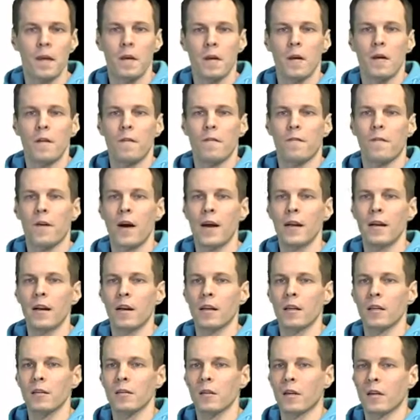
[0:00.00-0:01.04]

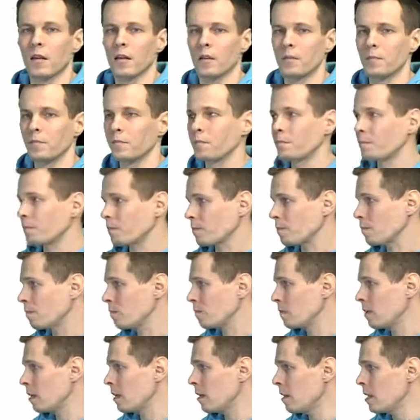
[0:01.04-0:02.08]
Finally,
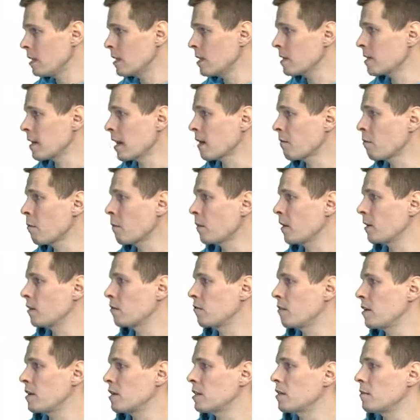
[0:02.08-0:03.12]
this is equivalent
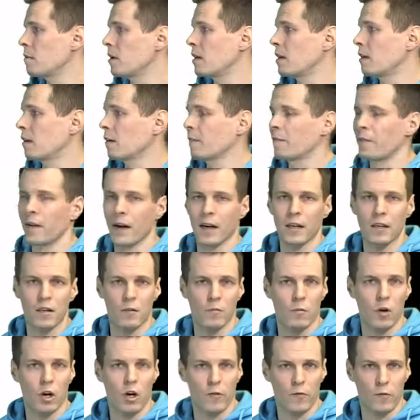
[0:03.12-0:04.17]
to estimating a factor
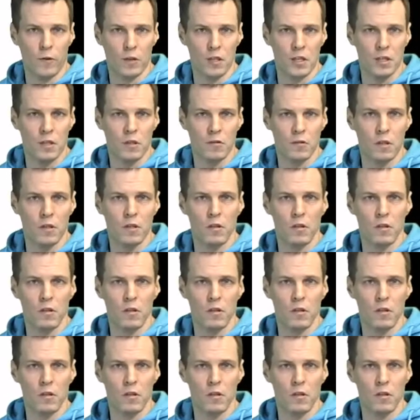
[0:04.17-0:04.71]
model of residuals.